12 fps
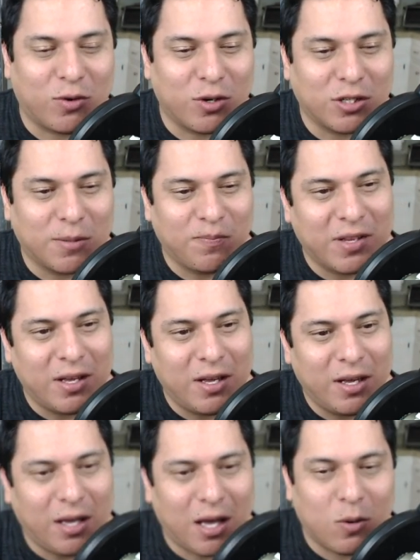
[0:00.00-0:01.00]
of course.
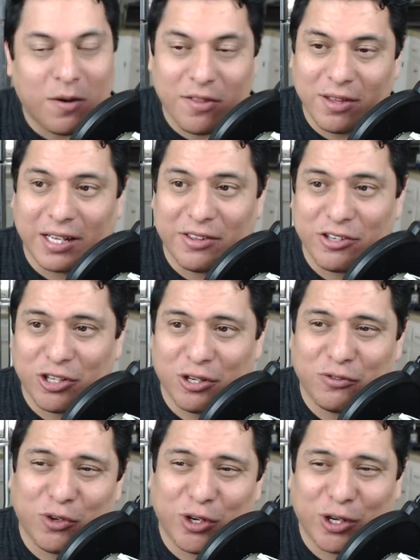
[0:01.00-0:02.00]
Well, the link in the show
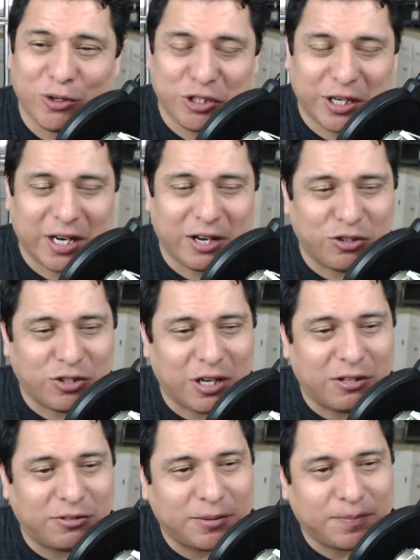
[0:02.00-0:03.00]
notes for you to go check it out
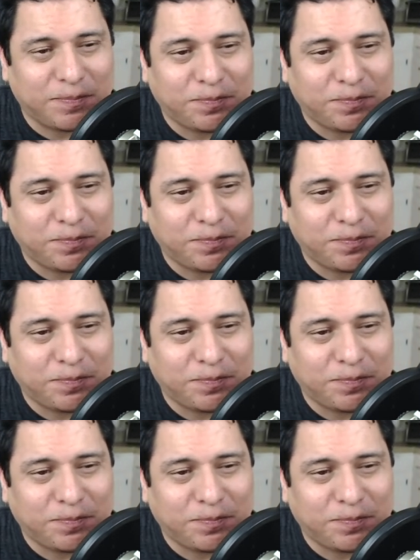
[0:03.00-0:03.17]
yourself.